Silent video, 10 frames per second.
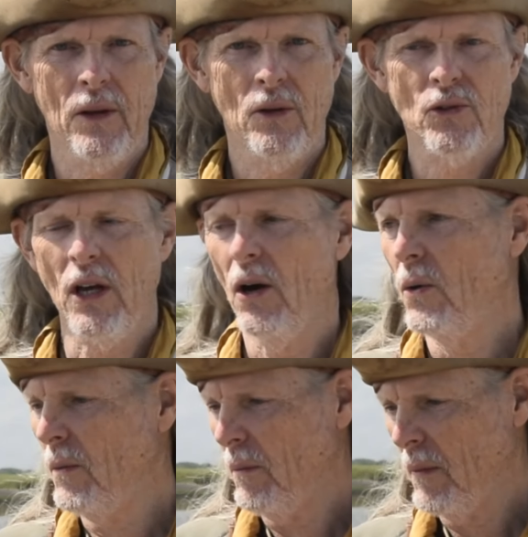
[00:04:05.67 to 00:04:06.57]

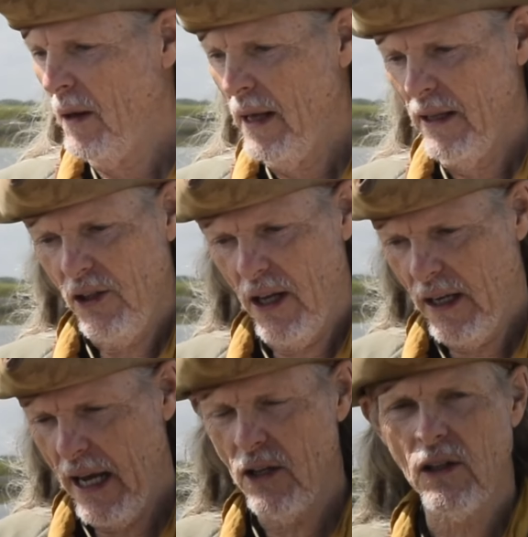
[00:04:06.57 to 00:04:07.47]
So 10
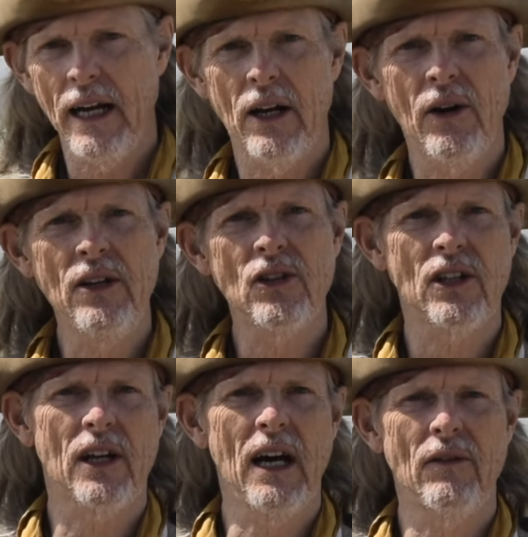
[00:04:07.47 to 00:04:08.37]
days later, he's at
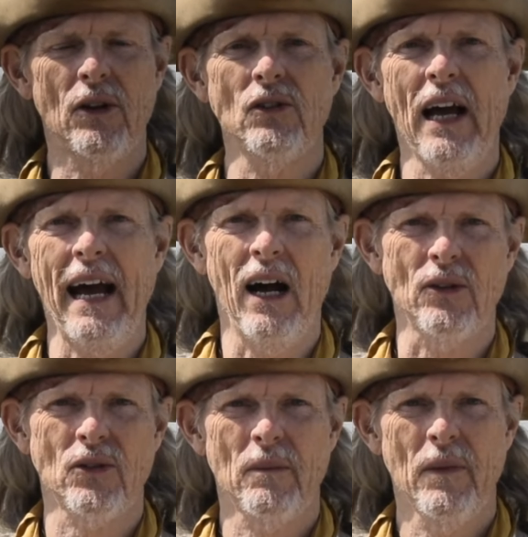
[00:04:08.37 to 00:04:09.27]
the governor's
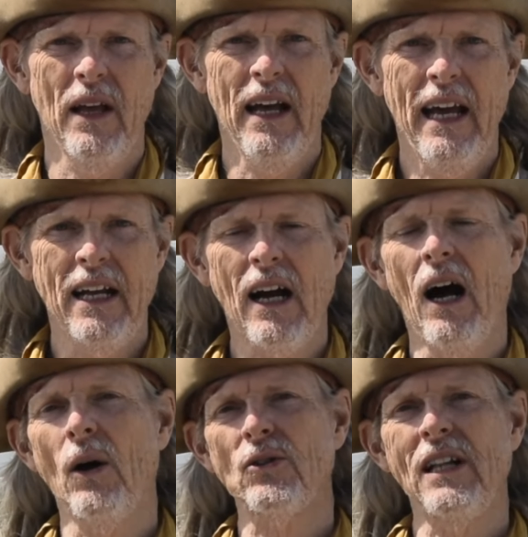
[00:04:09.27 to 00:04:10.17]
house. He
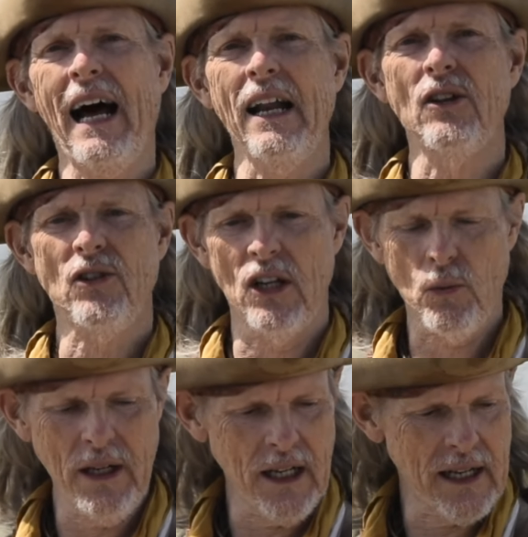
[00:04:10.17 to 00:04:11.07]
calls Knight and says,
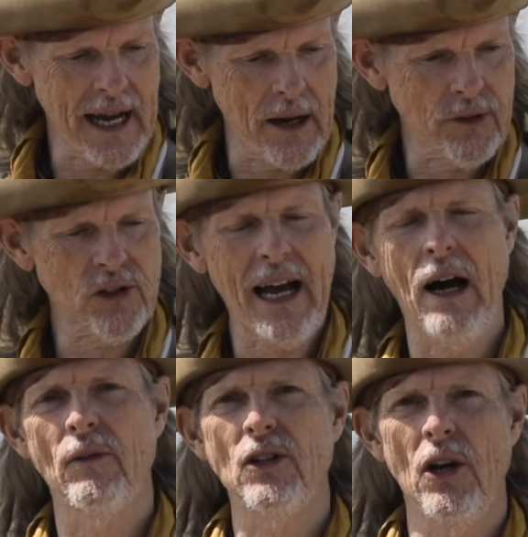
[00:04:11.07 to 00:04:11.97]
we need to have a
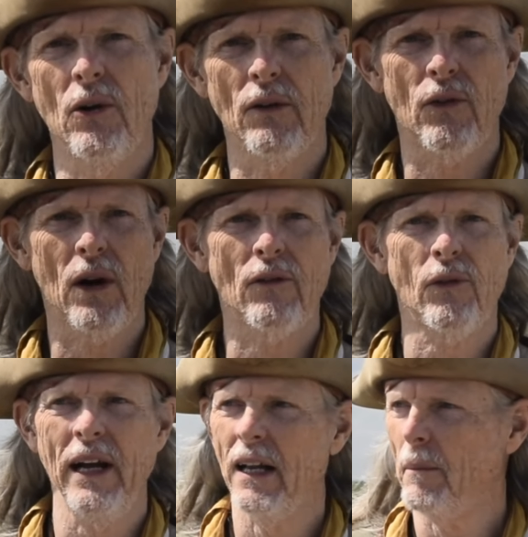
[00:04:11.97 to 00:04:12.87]
salvage hearing for our
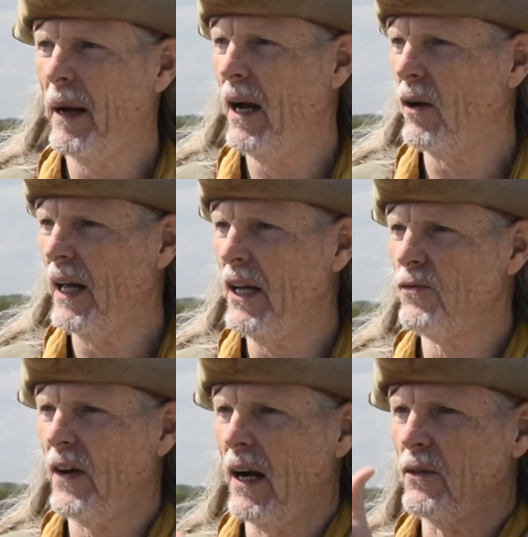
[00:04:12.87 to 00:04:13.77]
friend. Apparently he's
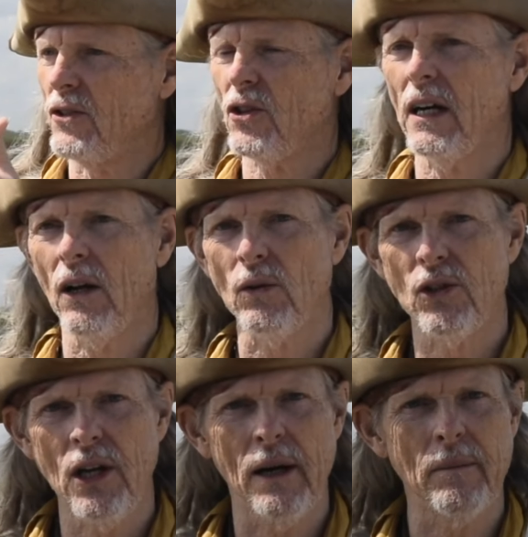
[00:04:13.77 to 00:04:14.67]
found the scuttled
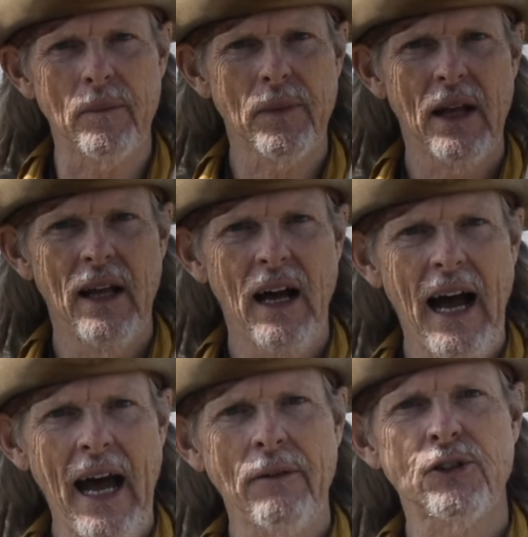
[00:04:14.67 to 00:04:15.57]
ship
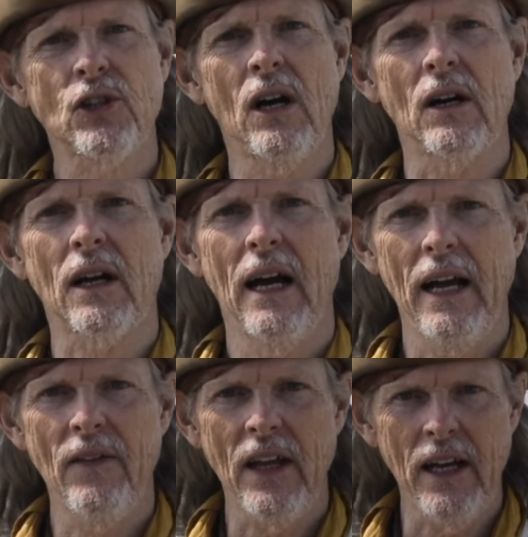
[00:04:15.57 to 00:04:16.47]
half sunk
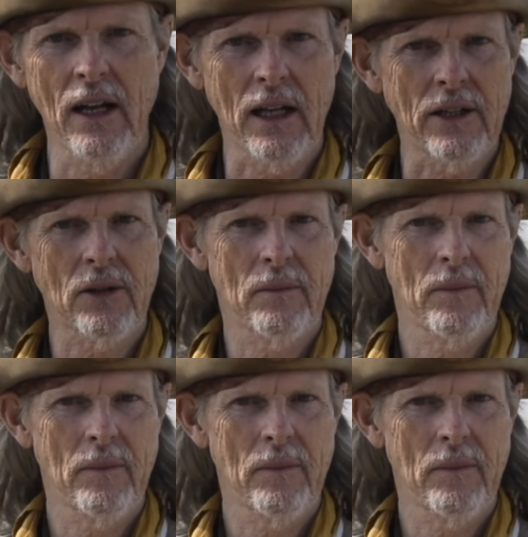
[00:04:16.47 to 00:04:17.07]
in the inlet.